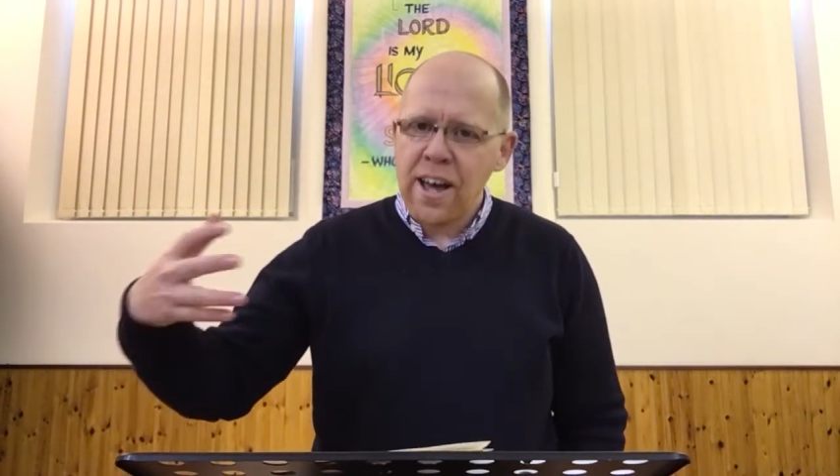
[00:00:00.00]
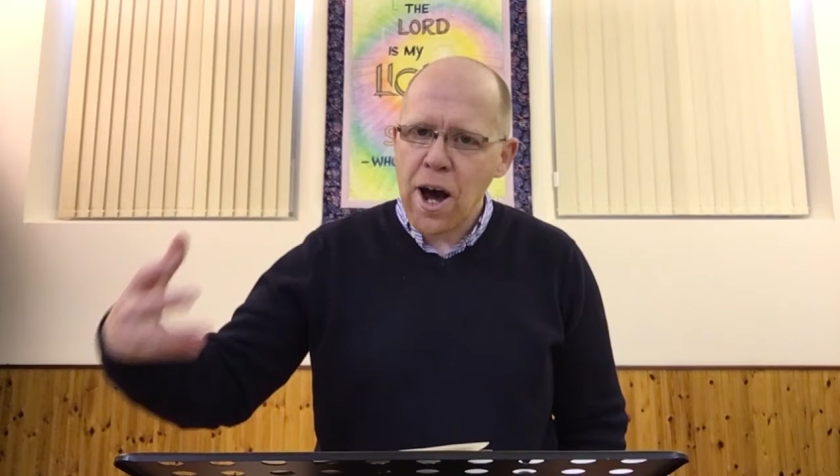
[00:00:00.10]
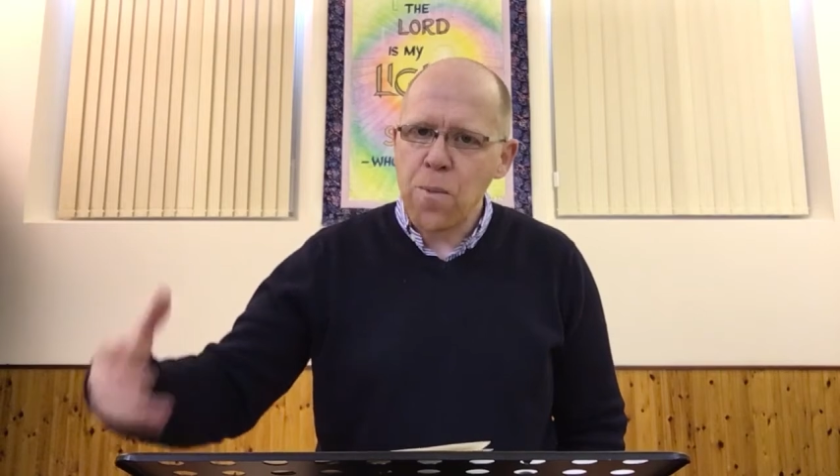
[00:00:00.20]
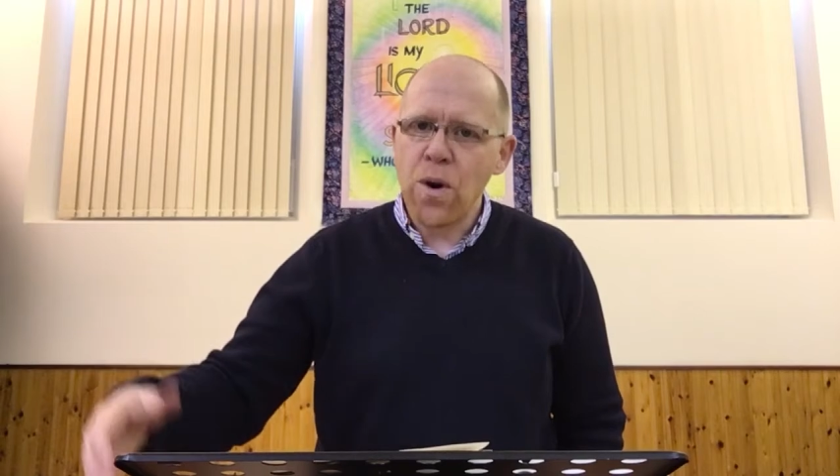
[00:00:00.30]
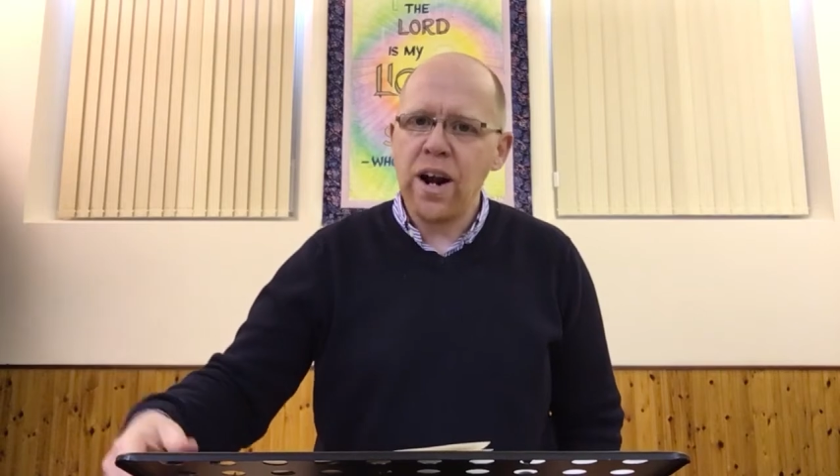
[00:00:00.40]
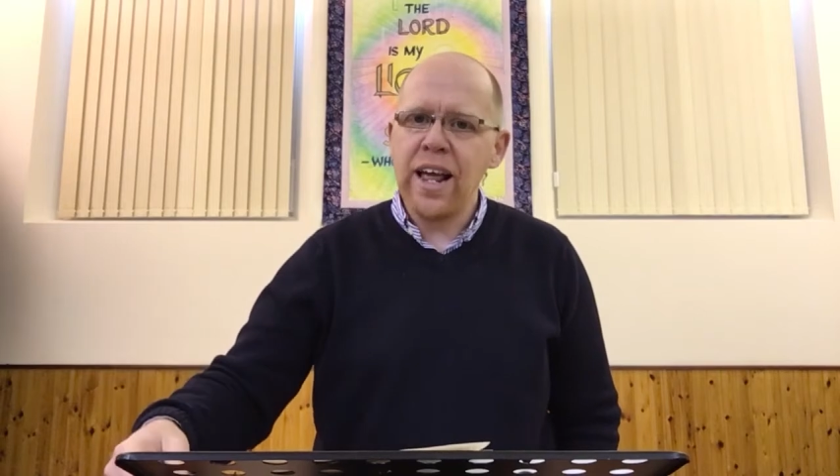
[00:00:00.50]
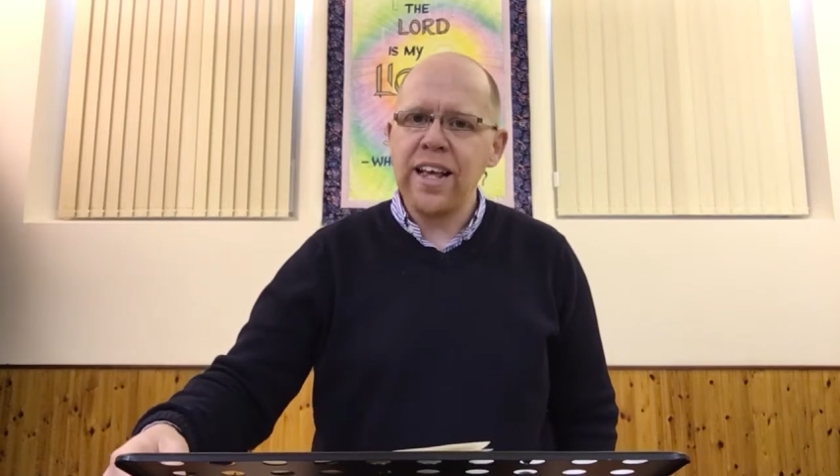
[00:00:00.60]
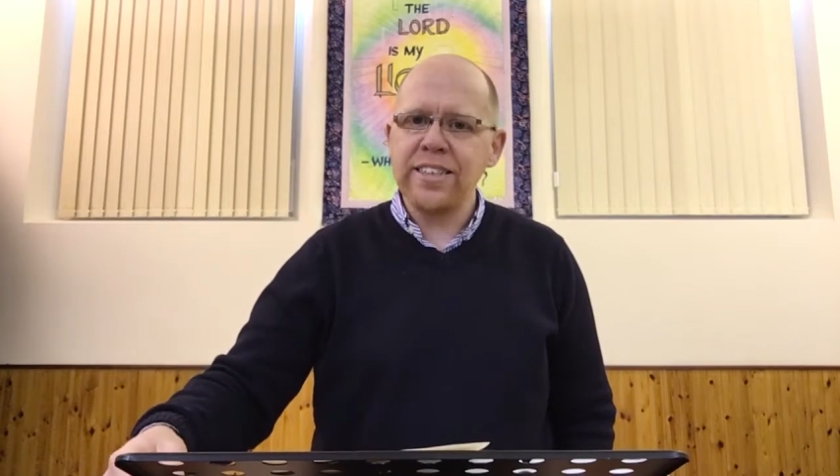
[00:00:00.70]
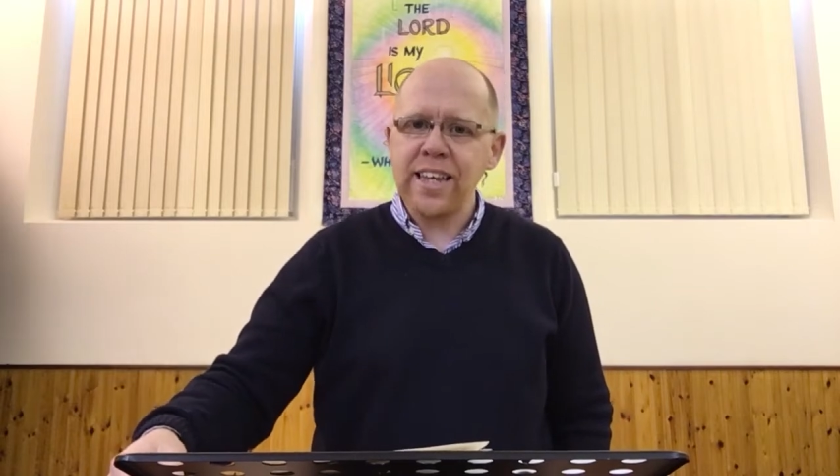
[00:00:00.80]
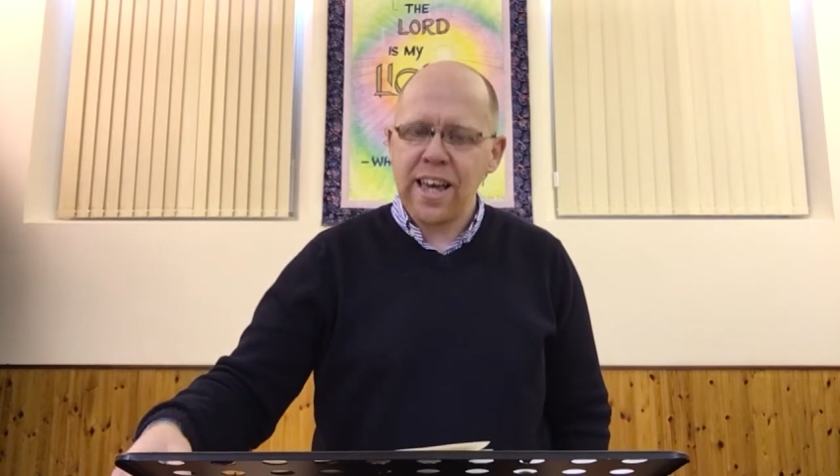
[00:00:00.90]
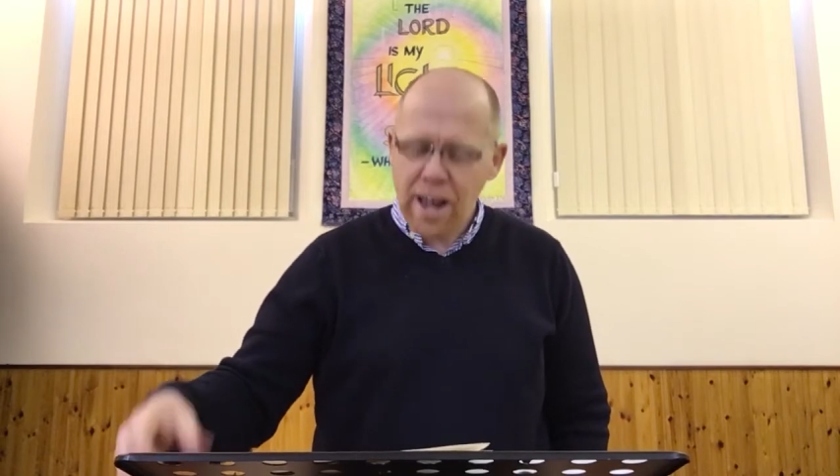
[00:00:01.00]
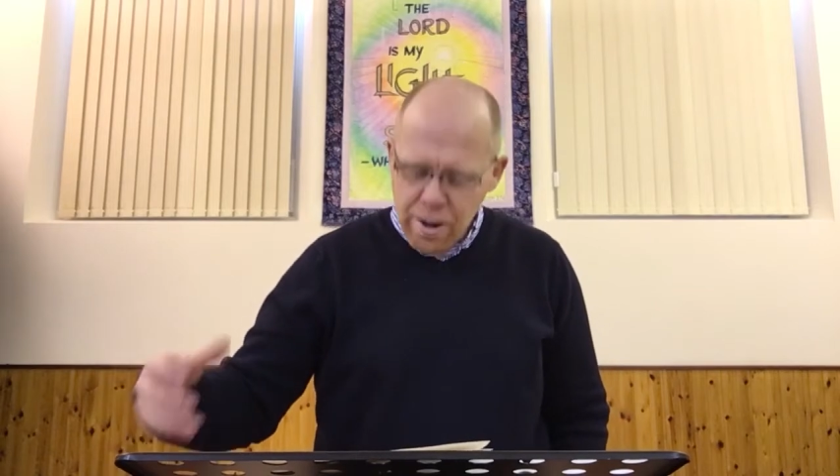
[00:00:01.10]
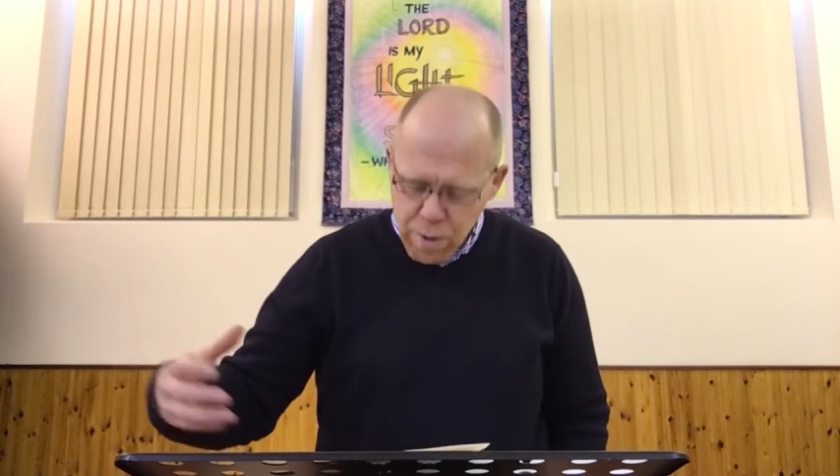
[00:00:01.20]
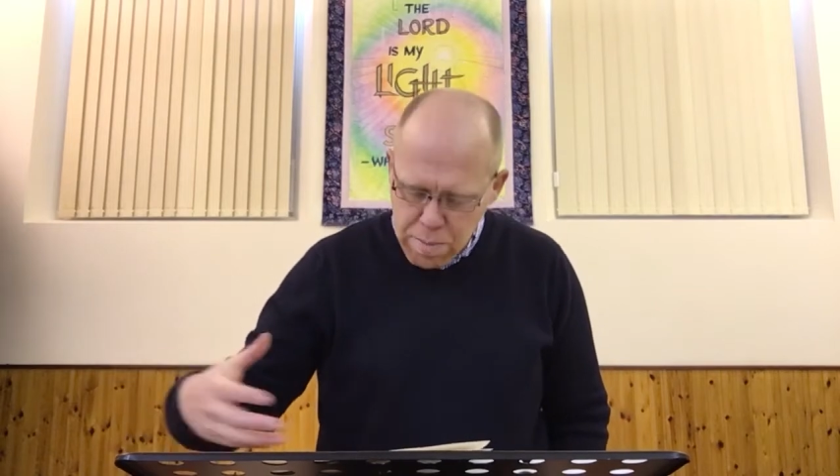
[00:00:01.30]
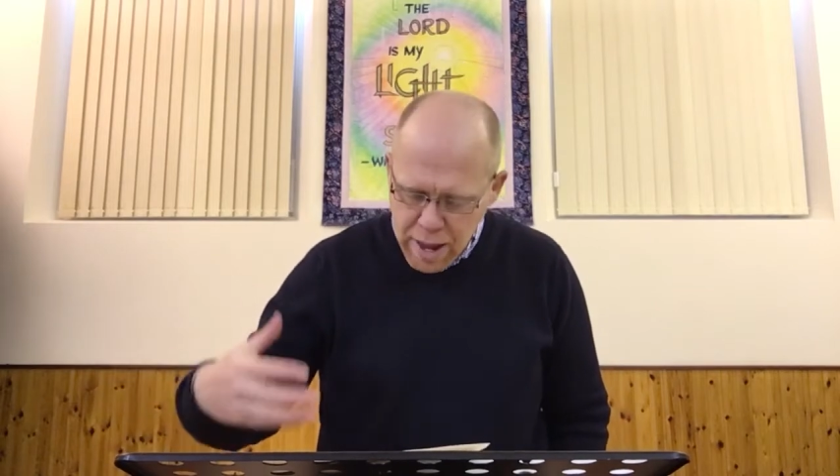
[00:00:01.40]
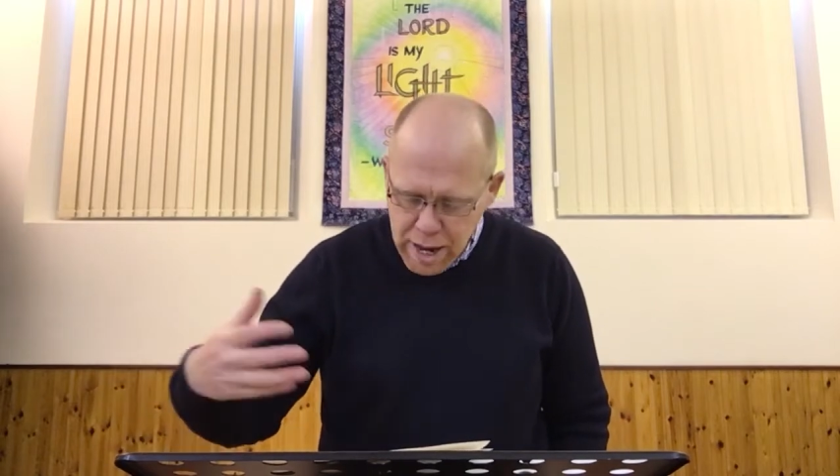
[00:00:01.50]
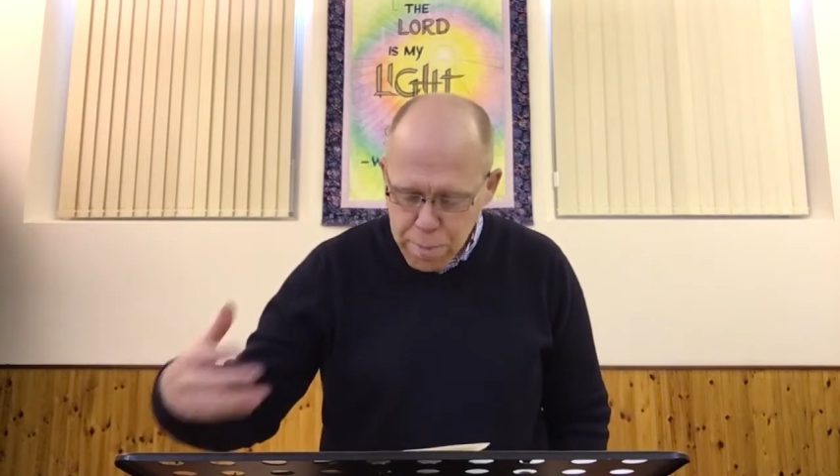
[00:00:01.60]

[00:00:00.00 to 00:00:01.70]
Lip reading: and we're lazy and we make